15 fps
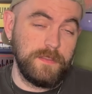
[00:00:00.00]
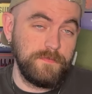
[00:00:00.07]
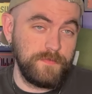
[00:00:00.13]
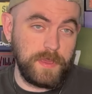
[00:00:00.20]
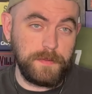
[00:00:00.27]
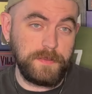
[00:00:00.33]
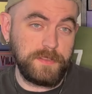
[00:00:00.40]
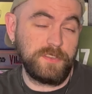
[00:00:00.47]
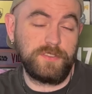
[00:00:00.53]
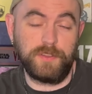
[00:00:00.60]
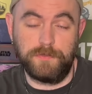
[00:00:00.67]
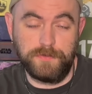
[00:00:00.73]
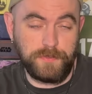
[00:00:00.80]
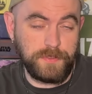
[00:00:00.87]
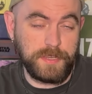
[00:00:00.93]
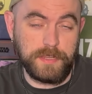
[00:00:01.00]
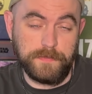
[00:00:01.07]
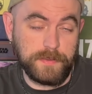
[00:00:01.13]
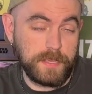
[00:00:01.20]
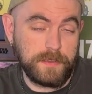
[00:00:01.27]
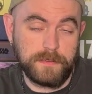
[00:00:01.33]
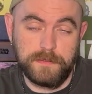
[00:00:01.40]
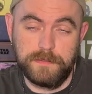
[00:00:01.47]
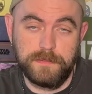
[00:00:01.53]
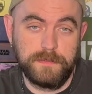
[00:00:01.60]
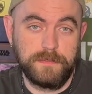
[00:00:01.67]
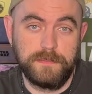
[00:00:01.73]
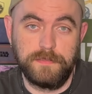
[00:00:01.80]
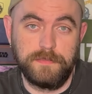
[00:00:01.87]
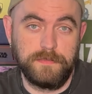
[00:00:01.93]
maybe don't do the DVD.
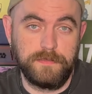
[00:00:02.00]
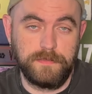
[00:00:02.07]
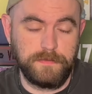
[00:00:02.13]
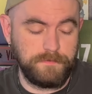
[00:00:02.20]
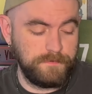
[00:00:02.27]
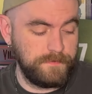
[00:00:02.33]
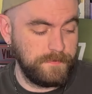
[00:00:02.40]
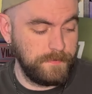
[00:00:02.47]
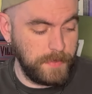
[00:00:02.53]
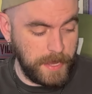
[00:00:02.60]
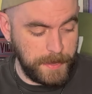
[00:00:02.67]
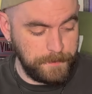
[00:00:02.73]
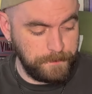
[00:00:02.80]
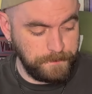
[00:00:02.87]
But